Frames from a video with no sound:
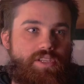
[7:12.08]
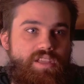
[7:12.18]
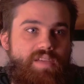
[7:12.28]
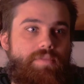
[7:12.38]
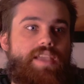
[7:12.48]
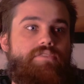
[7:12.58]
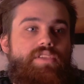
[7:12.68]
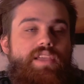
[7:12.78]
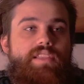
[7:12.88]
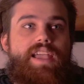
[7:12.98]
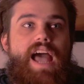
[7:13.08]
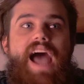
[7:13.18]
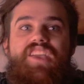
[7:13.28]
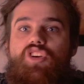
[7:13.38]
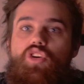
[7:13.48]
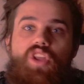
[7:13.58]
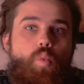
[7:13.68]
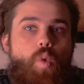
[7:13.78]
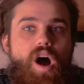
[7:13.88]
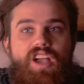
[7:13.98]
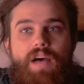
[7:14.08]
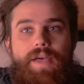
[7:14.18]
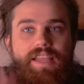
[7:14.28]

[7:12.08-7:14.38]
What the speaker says: to them, like feeling like I couldn't walk up